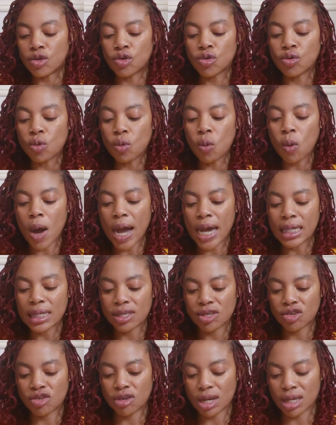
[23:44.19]
True White
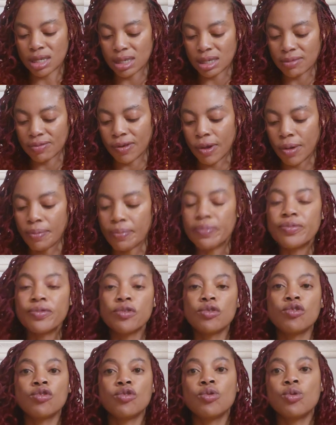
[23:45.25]
Transform.
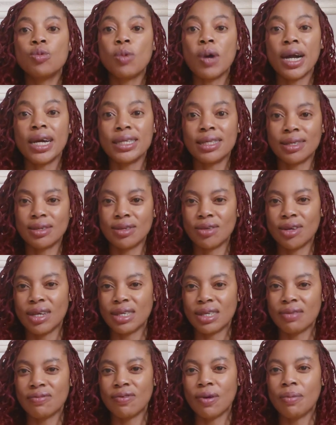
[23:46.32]
True White
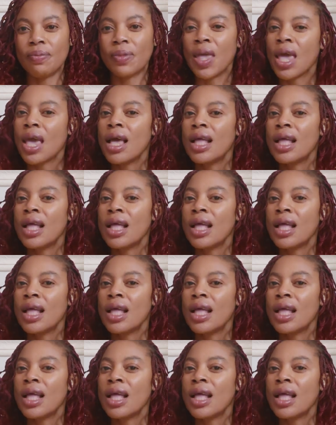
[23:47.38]
Transform.